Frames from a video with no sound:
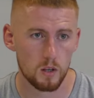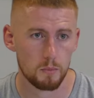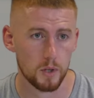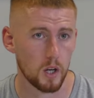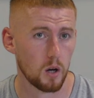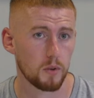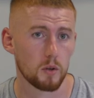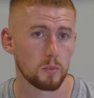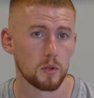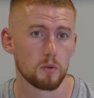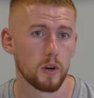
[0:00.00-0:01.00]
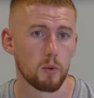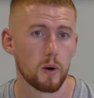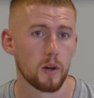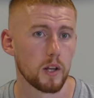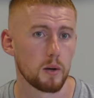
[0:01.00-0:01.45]
But no, I think we've been doing very
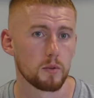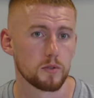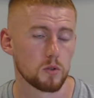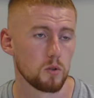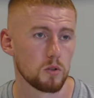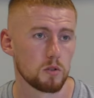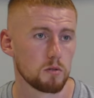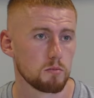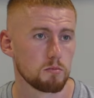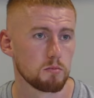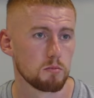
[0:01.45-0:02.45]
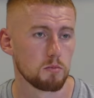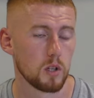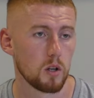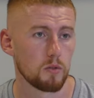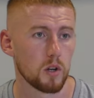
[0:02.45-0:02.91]
well at that. We've scored
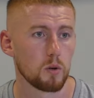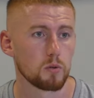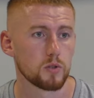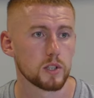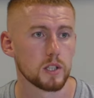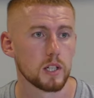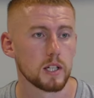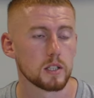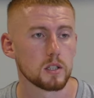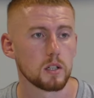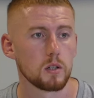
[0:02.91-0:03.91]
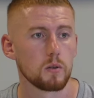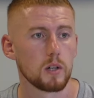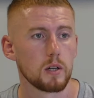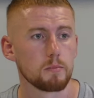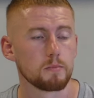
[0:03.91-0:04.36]
a lot of goals recently,
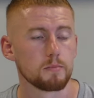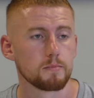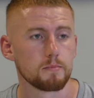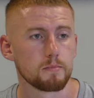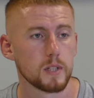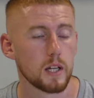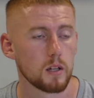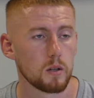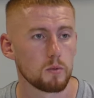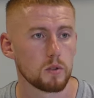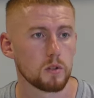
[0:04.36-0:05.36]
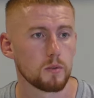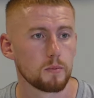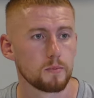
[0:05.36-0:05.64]
so yeah, no, we're good.